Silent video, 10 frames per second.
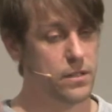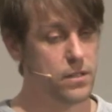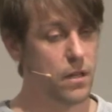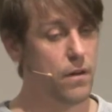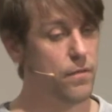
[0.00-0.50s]

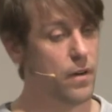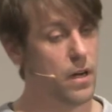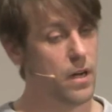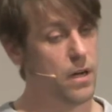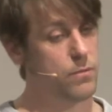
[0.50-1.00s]
stuff,
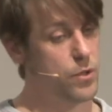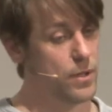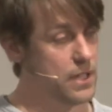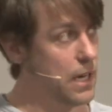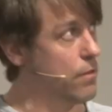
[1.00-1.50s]
so
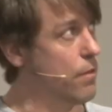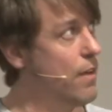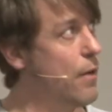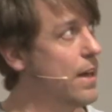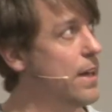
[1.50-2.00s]
it's kind of a
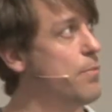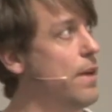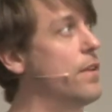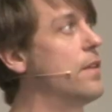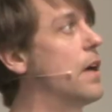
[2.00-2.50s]
very
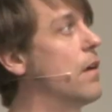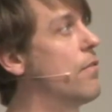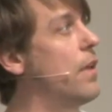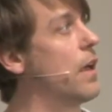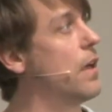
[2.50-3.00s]
independent kind of
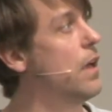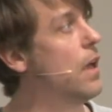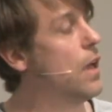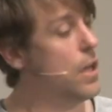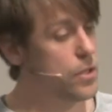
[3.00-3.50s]
thing.
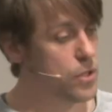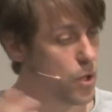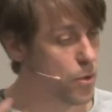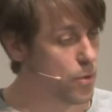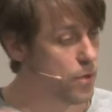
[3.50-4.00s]

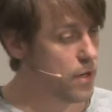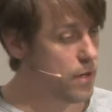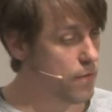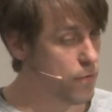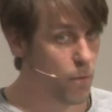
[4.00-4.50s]
So
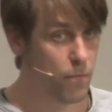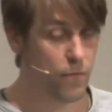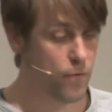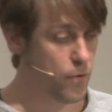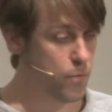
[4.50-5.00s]
from
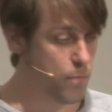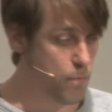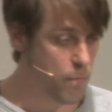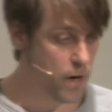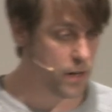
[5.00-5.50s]
FontPart
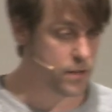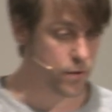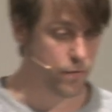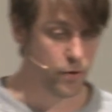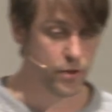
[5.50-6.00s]
parts
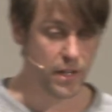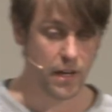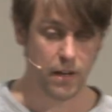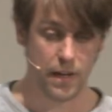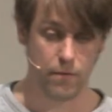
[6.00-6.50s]
of font
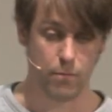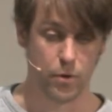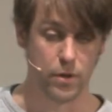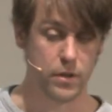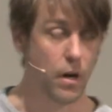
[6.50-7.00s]
shell,
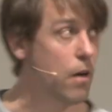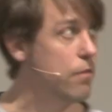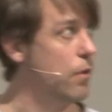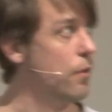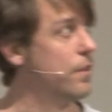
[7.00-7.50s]
import
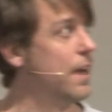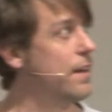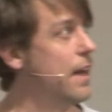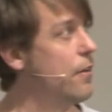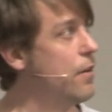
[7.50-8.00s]
RFont, and
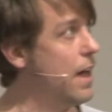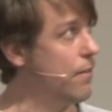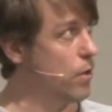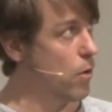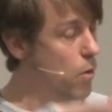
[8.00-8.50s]
there you
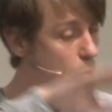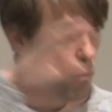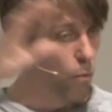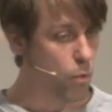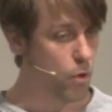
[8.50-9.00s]
have your whole
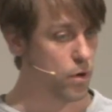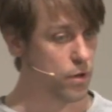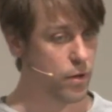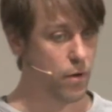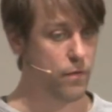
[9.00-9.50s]

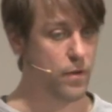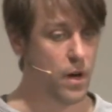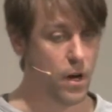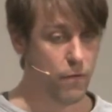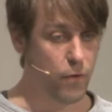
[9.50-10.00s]
world of
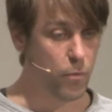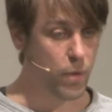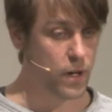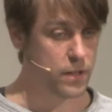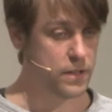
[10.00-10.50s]
font
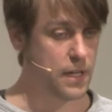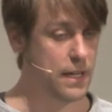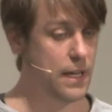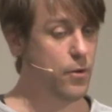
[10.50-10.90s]
parts. And then you